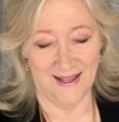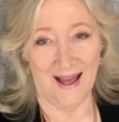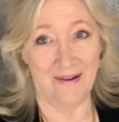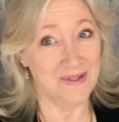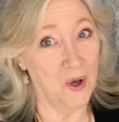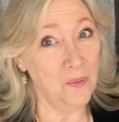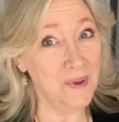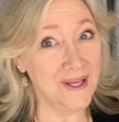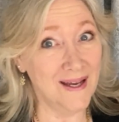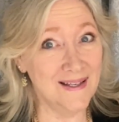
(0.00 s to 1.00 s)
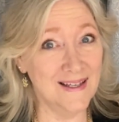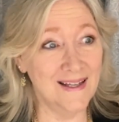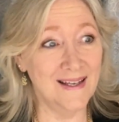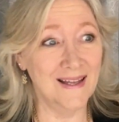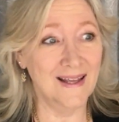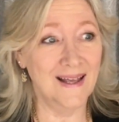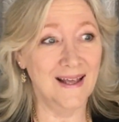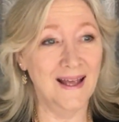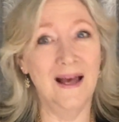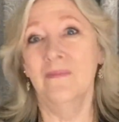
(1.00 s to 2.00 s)
I was hoping I did.
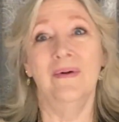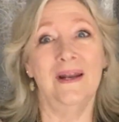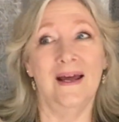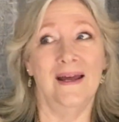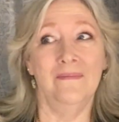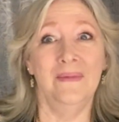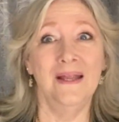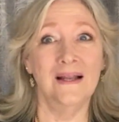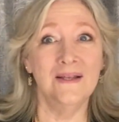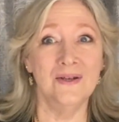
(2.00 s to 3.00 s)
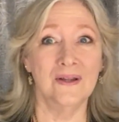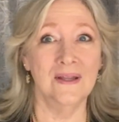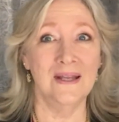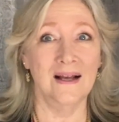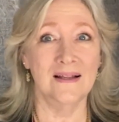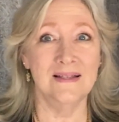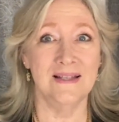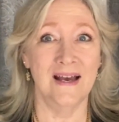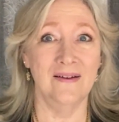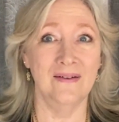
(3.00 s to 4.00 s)
But I immediately took the necklace
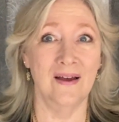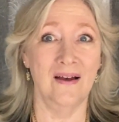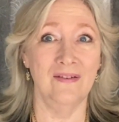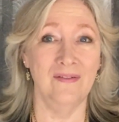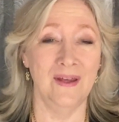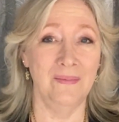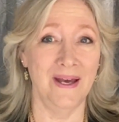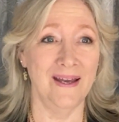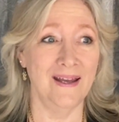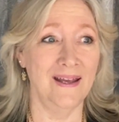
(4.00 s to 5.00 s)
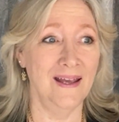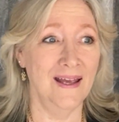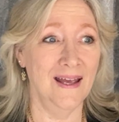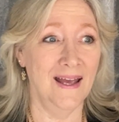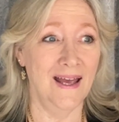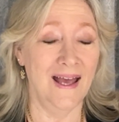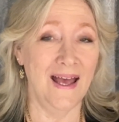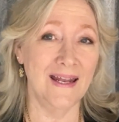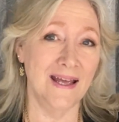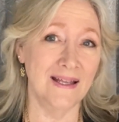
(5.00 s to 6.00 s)
down off of eBay
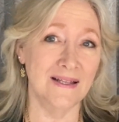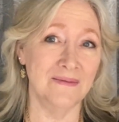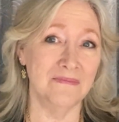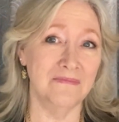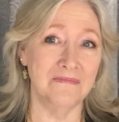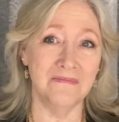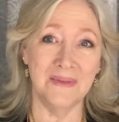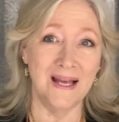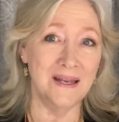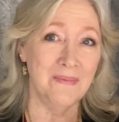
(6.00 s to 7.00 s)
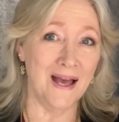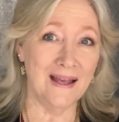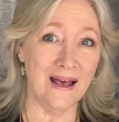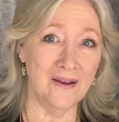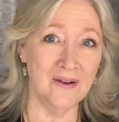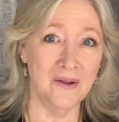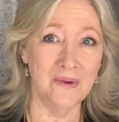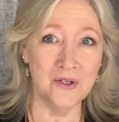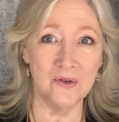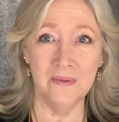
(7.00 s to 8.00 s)
and I laid it back out on
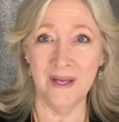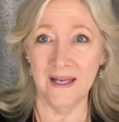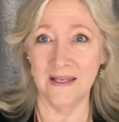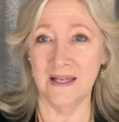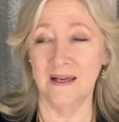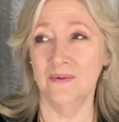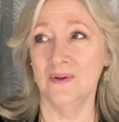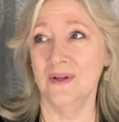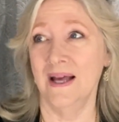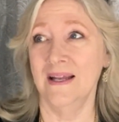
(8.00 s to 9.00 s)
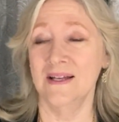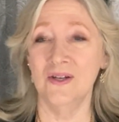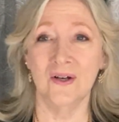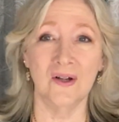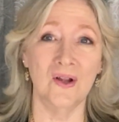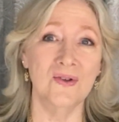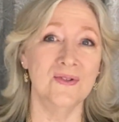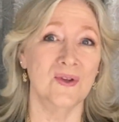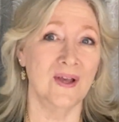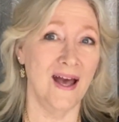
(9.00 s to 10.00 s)
my jewelry making table and I took a
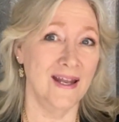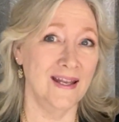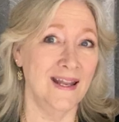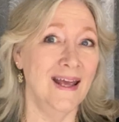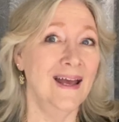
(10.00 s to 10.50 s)
close look at it,